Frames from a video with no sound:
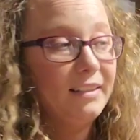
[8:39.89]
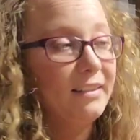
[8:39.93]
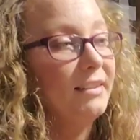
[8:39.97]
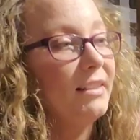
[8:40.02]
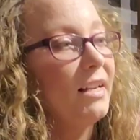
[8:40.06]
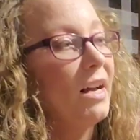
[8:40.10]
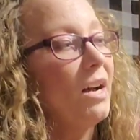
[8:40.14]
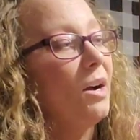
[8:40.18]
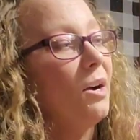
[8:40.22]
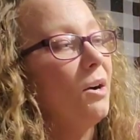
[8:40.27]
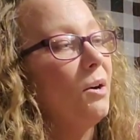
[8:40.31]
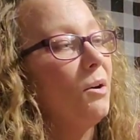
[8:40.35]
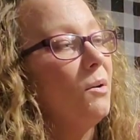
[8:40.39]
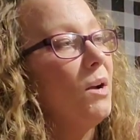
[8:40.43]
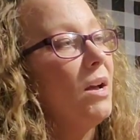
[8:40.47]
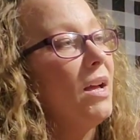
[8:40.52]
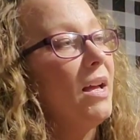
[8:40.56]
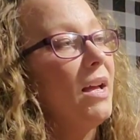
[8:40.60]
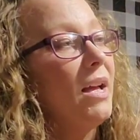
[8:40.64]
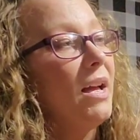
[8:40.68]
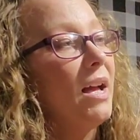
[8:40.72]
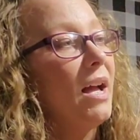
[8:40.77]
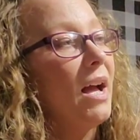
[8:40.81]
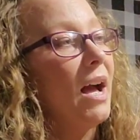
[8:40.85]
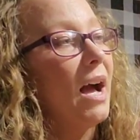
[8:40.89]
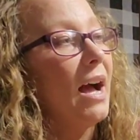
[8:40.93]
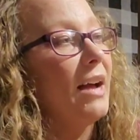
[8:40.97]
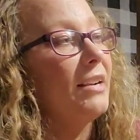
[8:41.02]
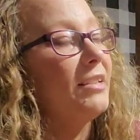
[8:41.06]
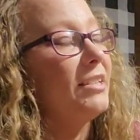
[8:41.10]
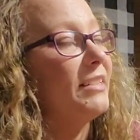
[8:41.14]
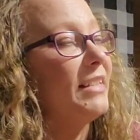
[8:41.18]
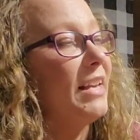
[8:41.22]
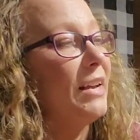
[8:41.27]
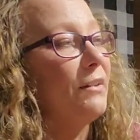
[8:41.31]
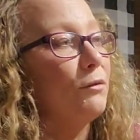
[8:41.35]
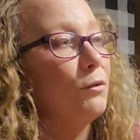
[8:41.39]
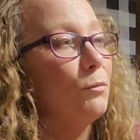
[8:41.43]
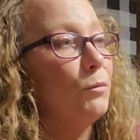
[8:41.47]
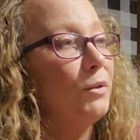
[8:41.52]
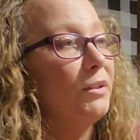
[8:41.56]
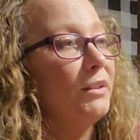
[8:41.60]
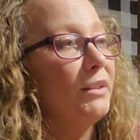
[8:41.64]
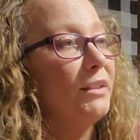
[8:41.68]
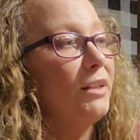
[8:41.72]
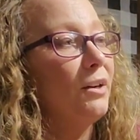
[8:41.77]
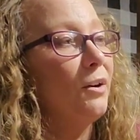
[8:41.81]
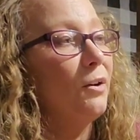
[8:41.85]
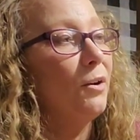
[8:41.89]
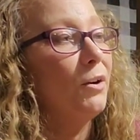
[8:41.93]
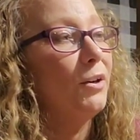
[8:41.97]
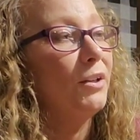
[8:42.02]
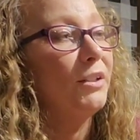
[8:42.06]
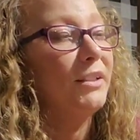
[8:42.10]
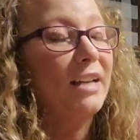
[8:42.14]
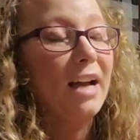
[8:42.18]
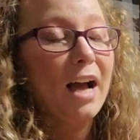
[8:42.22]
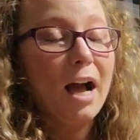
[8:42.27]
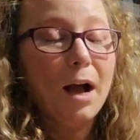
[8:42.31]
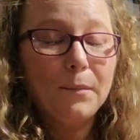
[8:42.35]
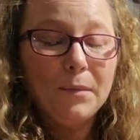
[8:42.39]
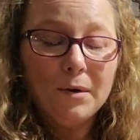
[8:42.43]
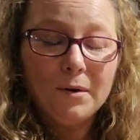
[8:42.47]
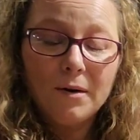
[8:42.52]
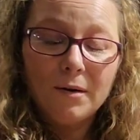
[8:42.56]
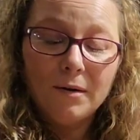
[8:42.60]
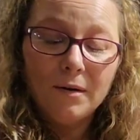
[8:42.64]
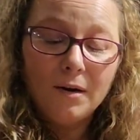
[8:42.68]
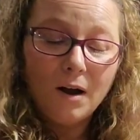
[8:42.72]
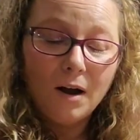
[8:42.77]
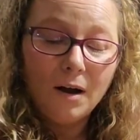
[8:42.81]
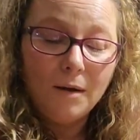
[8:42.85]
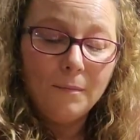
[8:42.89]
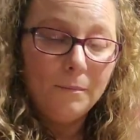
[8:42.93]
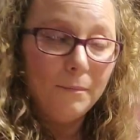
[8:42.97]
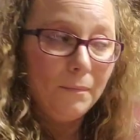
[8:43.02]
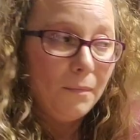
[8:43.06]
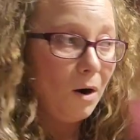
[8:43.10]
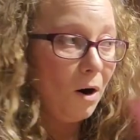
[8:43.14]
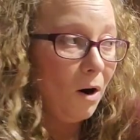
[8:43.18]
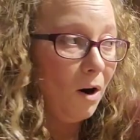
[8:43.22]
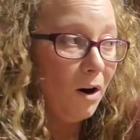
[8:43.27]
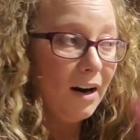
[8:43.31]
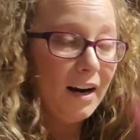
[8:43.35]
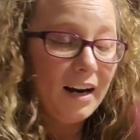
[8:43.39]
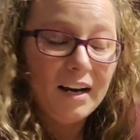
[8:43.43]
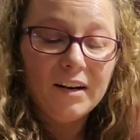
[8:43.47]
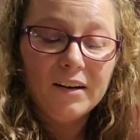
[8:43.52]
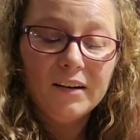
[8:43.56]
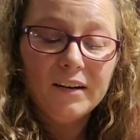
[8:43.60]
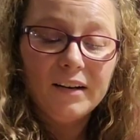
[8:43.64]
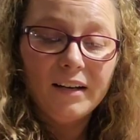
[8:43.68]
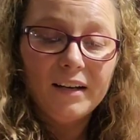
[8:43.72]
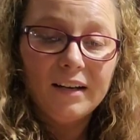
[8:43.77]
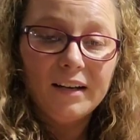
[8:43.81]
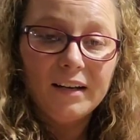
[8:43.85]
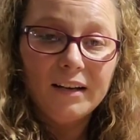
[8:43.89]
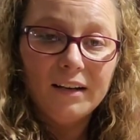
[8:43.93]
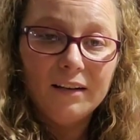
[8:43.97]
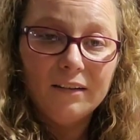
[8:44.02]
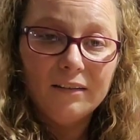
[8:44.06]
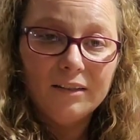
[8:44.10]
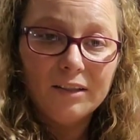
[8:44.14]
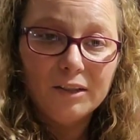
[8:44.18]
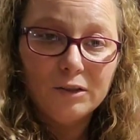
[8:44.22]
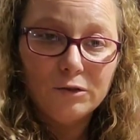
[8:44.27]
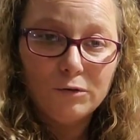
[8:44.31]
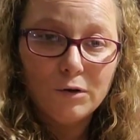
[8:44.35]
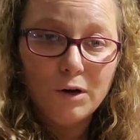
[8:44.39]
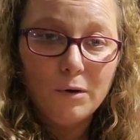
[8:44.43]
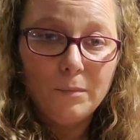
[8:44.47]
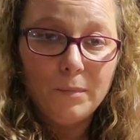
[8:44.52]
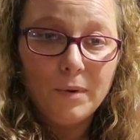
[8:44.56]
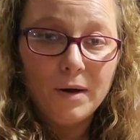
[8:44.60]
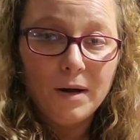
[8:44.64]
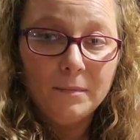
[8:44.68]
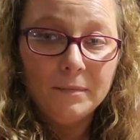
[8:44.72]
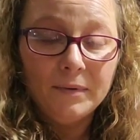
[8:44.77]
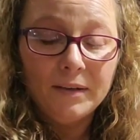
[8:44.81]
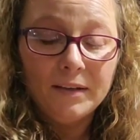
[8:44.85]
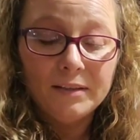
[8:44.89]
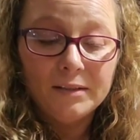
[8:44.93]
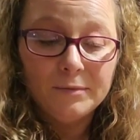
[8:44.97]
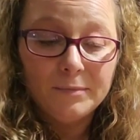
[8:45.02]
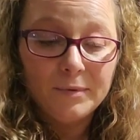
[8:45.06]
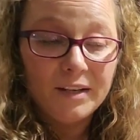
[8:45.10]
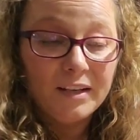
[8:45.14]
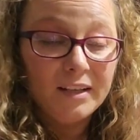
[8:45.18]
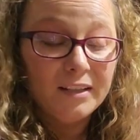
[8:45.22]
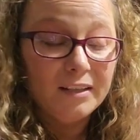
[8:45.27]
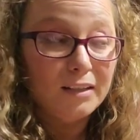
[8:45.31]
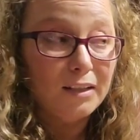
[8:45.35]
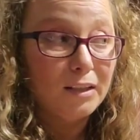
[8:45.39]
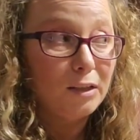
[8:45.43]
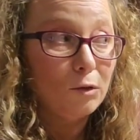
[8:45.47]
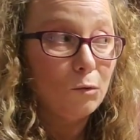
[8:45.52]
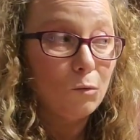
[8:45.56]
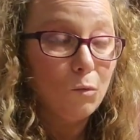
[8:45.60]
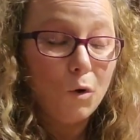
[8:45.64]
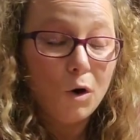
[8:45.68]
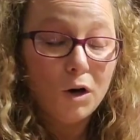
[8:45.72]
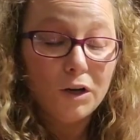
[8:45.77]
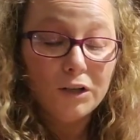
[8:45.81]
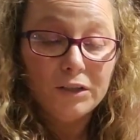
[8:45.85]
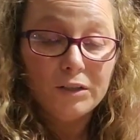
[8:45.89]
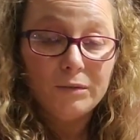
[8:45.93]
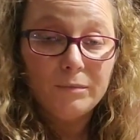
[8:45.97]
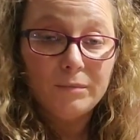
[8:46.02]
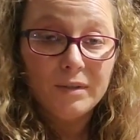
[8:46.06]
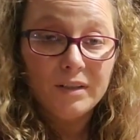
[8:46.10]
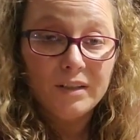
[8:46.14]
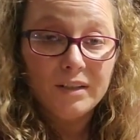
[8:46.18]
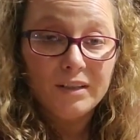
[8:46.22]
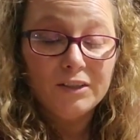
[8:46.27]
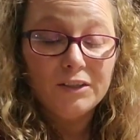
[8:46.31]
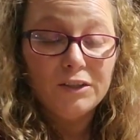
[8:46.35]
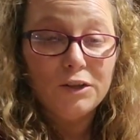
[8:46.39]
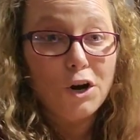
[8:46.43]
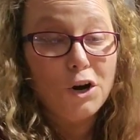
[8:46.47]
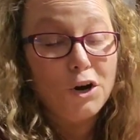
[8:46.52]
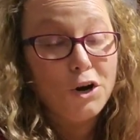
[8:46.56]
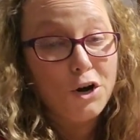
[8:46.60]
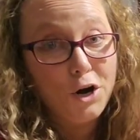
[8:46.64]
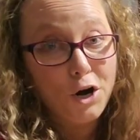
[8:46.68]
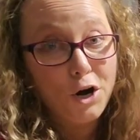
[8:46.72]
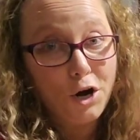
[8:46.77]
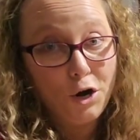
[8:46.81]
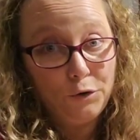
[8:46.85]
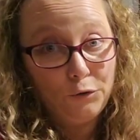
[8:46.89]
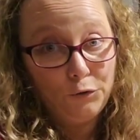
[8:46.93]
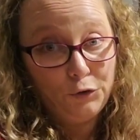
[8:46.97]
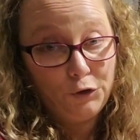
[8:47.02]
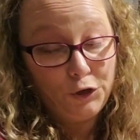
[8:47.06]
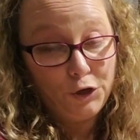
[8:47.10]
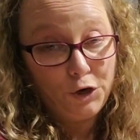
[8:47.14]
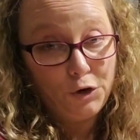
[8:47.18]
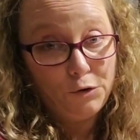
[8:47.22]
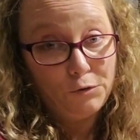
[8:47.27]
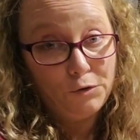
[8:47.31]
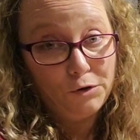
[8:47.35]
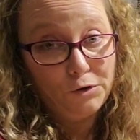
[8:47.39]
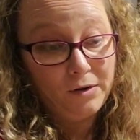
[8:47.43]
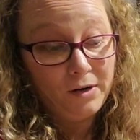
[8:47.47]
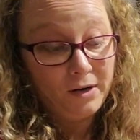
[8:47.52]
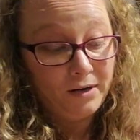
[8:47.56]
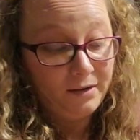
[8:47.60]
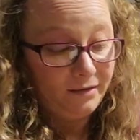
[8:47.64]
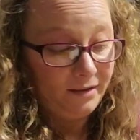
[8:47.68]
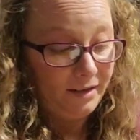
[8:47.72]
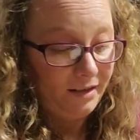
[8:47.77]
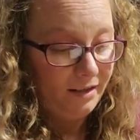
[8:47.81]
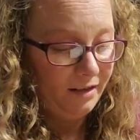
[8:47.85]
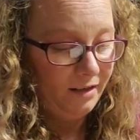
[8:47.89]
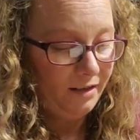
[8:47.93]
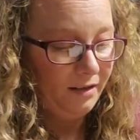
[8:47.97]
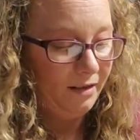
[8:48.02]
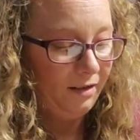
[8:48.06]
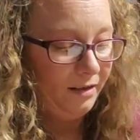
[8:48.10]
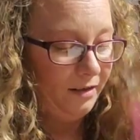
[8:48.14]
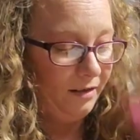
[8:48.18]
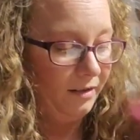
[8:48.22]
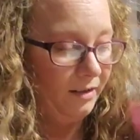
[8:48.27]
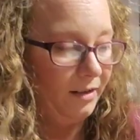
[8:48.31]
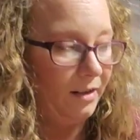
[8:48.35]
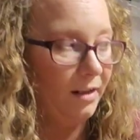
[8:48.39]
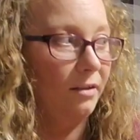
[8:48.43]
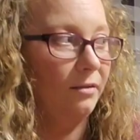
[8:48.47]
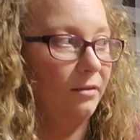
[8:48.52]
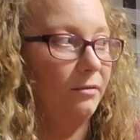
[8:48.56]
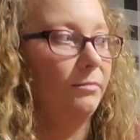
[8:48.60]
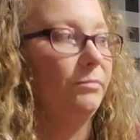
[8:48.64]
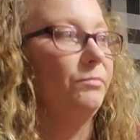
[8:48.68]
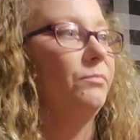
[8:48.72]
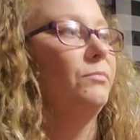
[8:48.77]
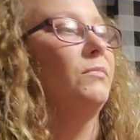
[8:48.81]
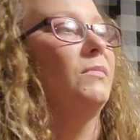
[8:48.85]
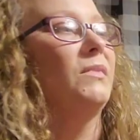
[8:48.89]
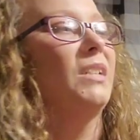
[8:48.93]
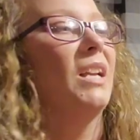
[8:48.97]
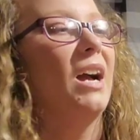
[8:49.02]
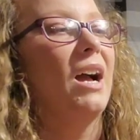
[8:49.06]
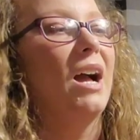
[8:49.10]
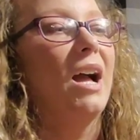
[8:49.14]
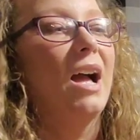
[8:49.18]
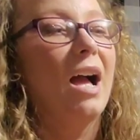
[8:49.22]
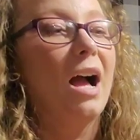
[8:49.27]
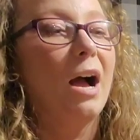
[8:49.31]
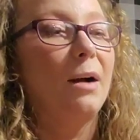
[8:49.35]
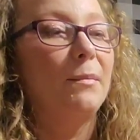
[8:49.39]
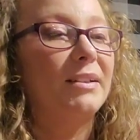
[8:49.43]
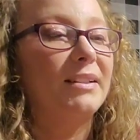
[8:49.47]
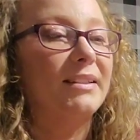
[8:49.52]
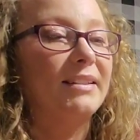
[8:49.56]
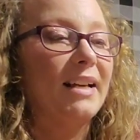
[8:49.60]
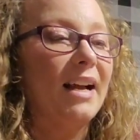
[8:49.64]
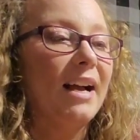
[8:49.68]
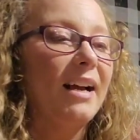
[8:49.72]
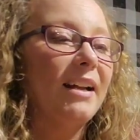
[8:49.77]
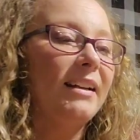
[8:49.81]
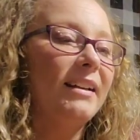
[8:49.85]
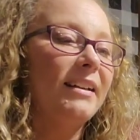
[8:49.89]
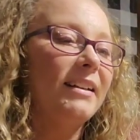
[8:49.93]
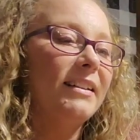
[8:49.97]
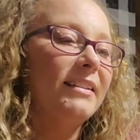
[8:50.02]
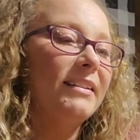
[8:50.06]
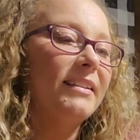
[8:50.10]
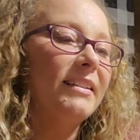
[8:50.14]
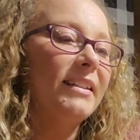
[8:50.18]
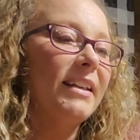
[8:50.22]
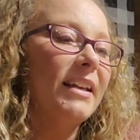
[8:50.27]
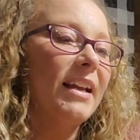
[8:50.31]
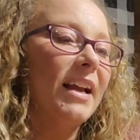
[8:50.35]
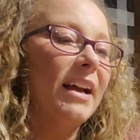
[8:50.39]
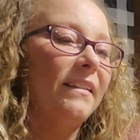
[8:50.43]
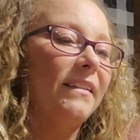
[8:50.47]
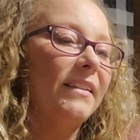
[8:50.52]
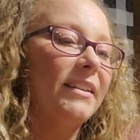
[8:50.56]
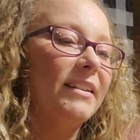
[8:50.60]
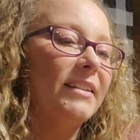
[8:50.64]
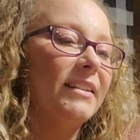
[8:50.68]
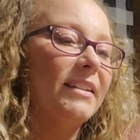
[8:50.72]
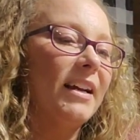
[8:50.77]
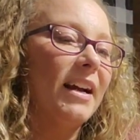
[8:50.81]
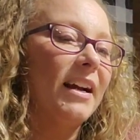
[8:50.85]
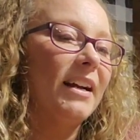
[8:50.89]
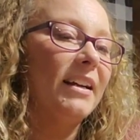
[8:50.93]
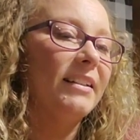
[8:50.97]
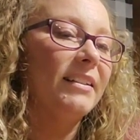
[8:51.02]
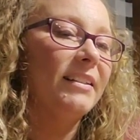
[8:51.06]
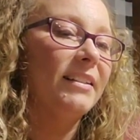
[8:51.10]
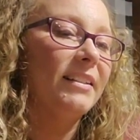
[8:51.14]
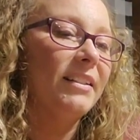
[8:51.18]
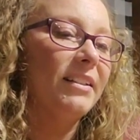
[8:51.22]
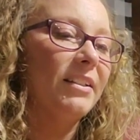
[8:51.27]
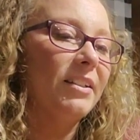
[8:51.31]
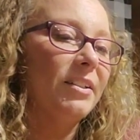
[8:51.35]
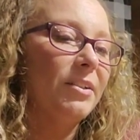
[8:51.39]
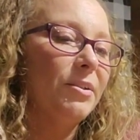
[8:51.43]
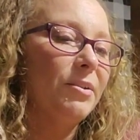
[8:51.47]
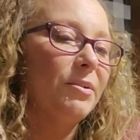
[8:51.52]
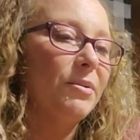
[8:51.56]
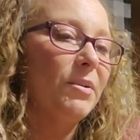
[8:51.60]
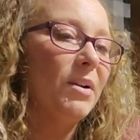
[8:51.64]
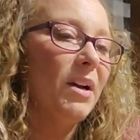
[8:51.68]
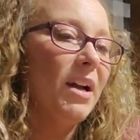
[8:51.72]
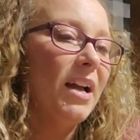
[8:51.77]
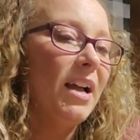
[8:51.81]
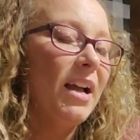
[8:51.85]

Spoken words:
So I just have a really hard time in our area to grow pumpkins because the squash bugs are no joke around here. So I'm excited to see how these guys do.